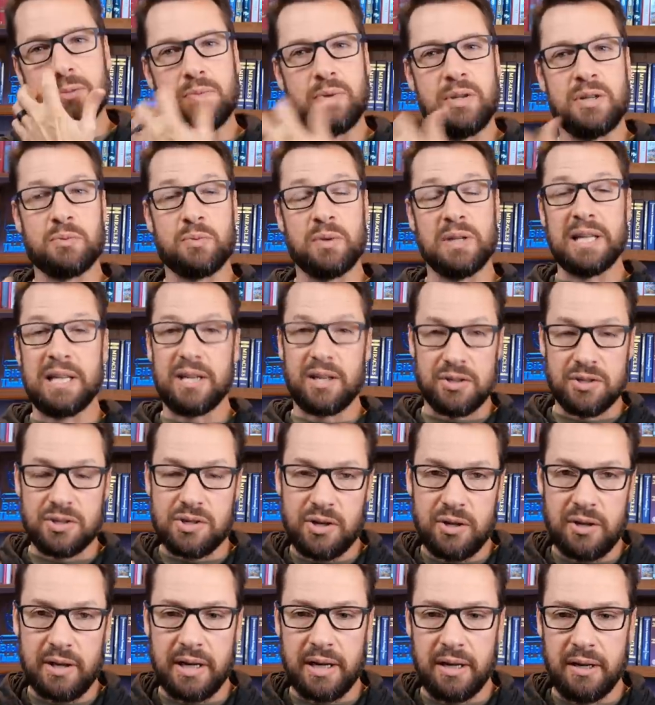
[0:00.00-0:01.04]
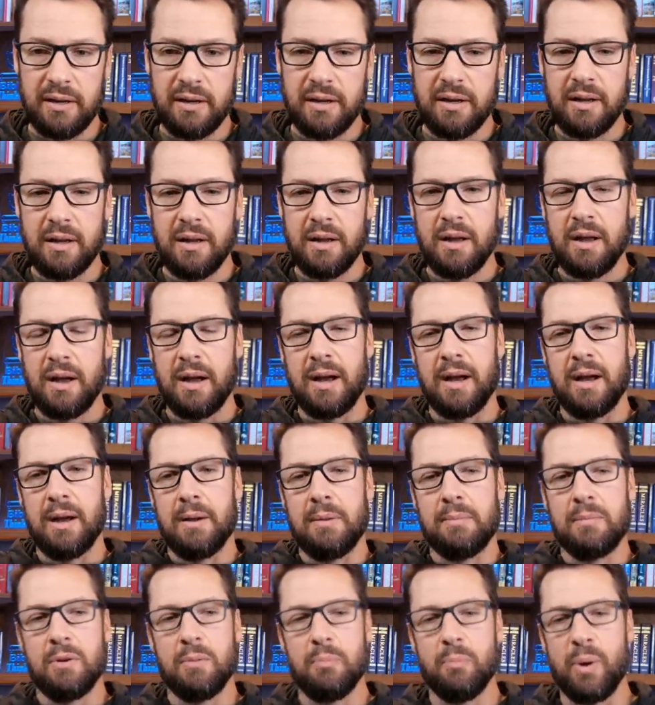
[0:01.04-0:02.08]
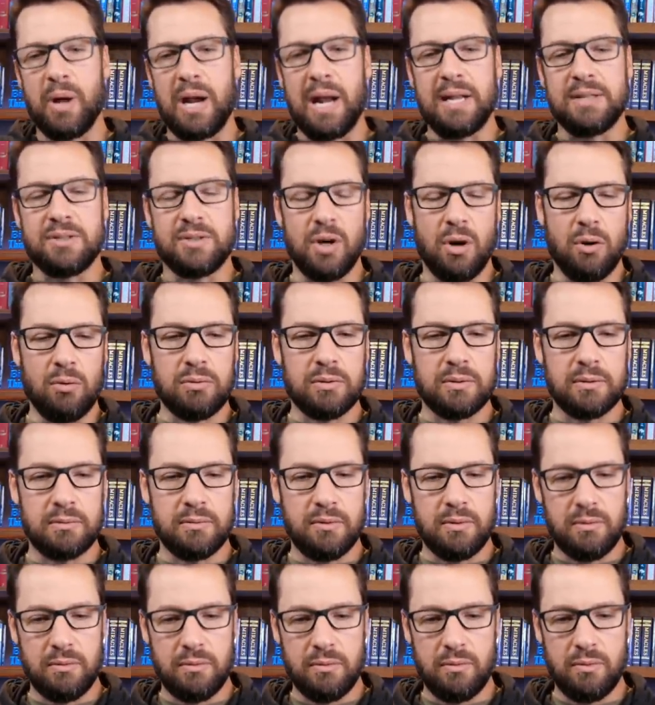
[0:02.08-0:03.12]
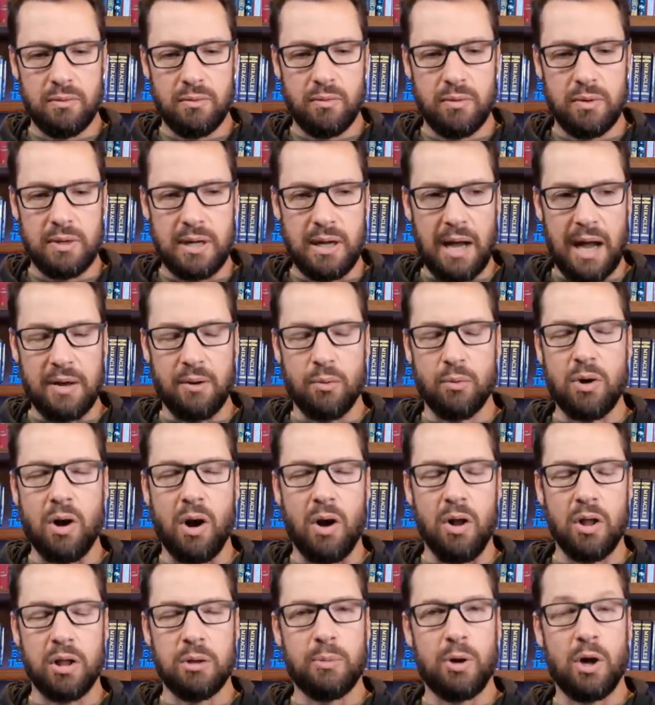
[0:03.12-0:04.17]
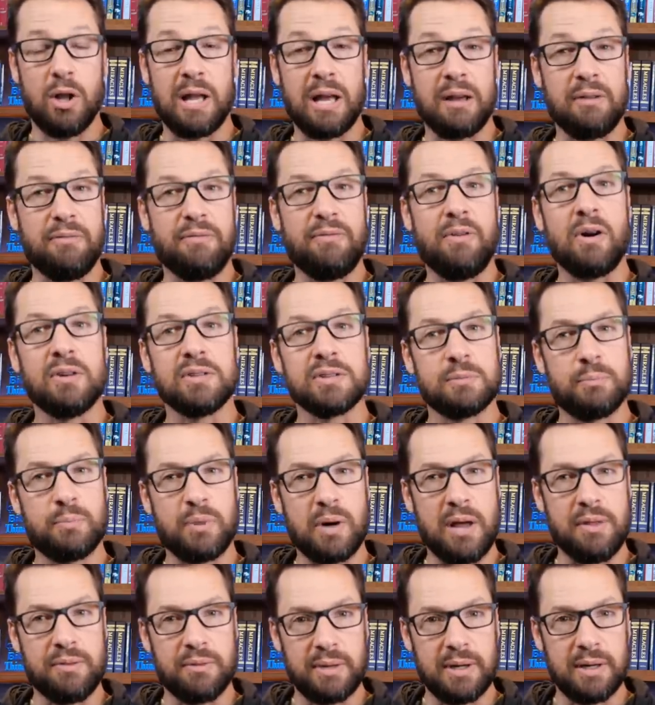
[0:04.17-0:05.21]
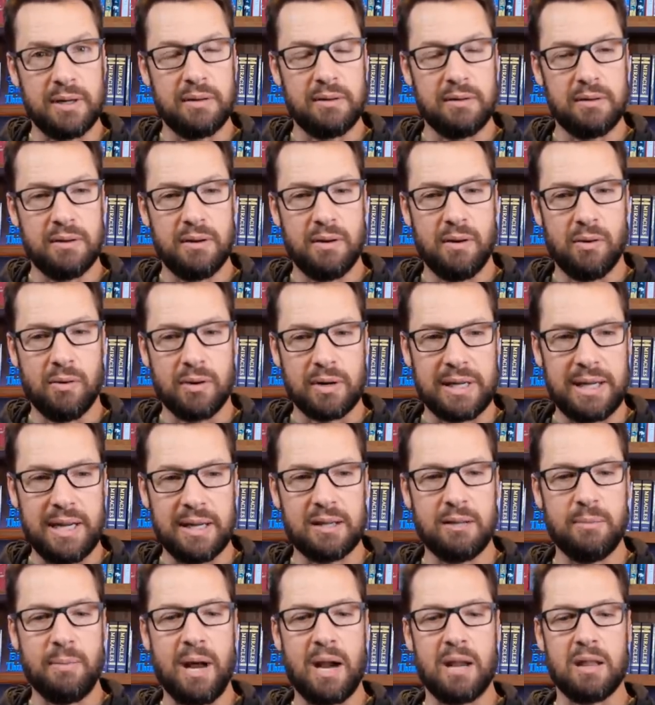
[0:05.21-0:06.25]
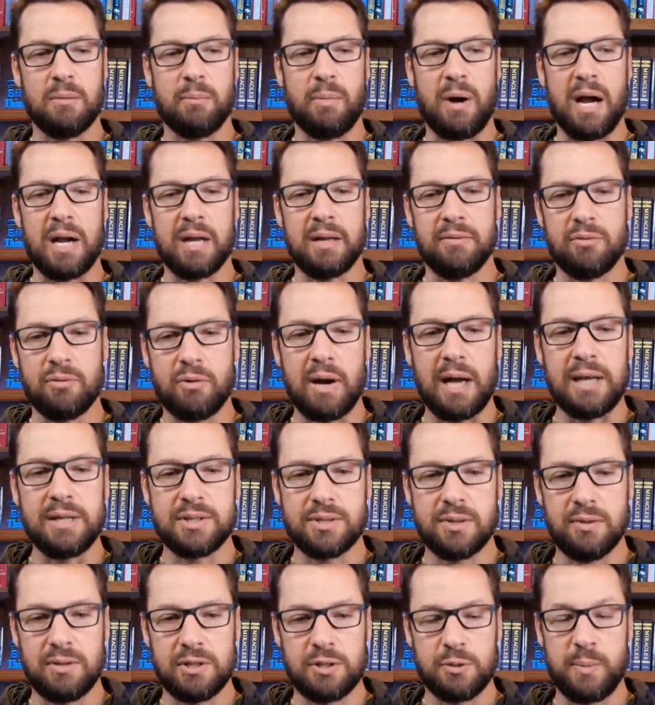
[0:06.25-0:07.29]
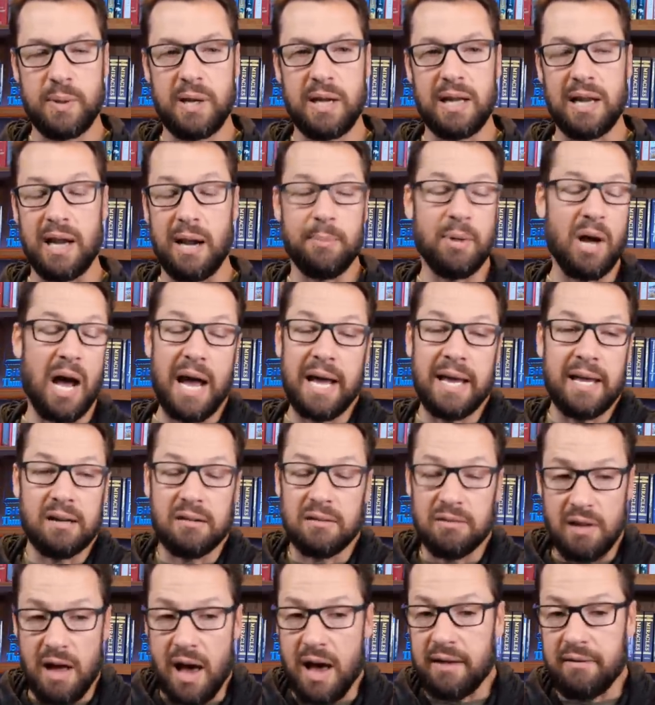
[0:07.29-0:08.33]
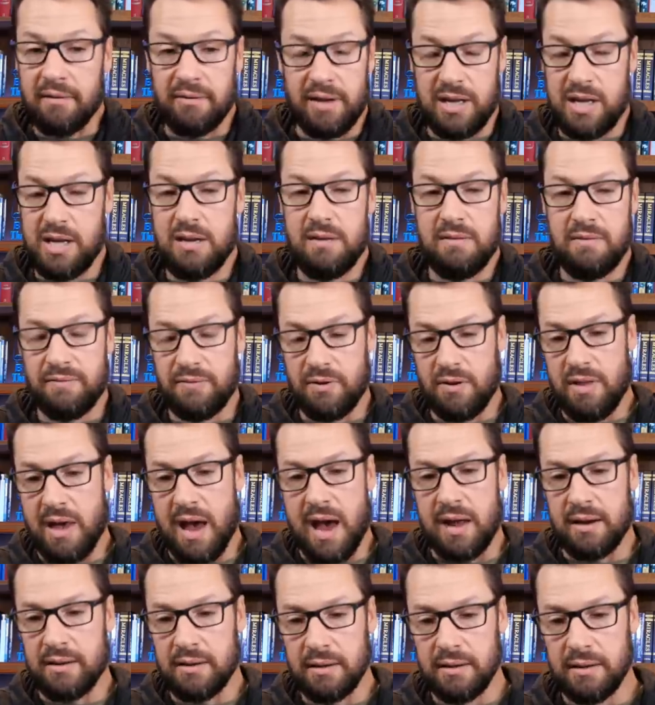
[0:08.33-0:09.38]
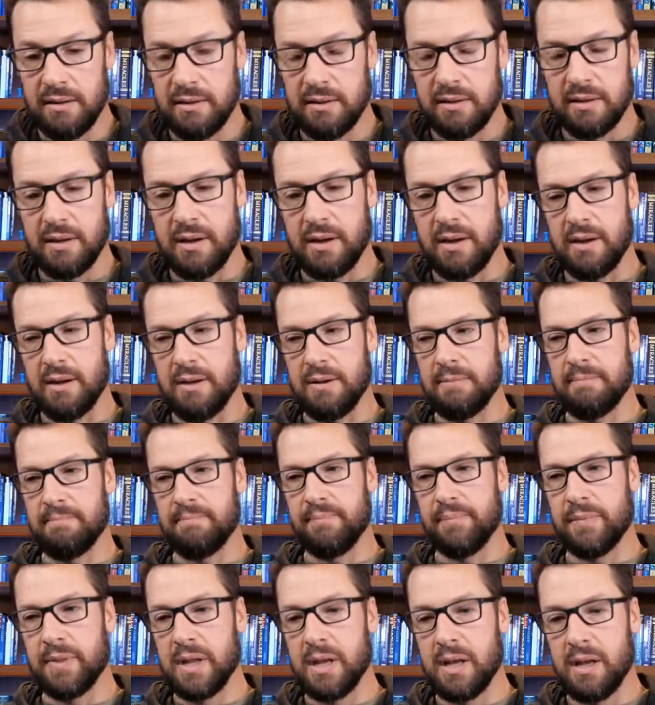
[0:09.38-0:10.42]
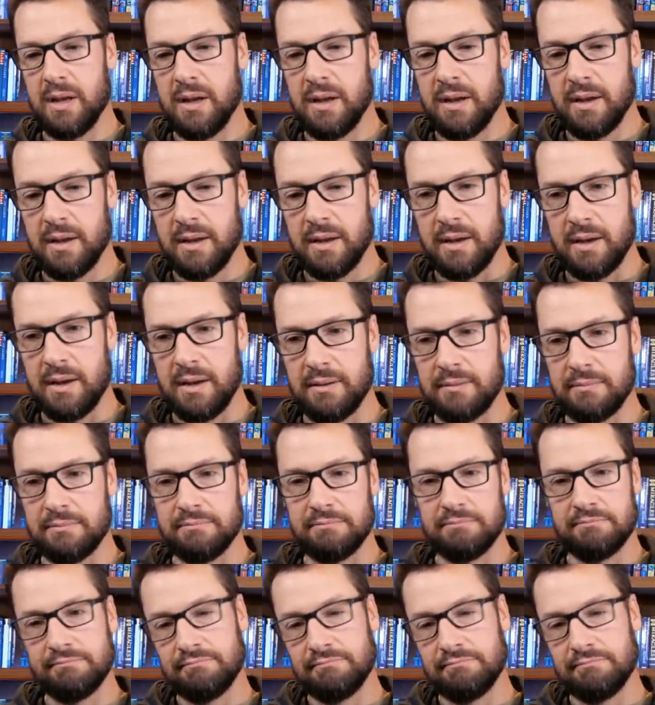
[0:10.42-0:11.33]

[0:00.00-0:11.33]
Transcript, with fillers: is really concerning. Um, but I don't I don't call them all like false brethren or kick them out of the body of Christ, so to speak. And I'm, I get a lot of heat for that. Um, um,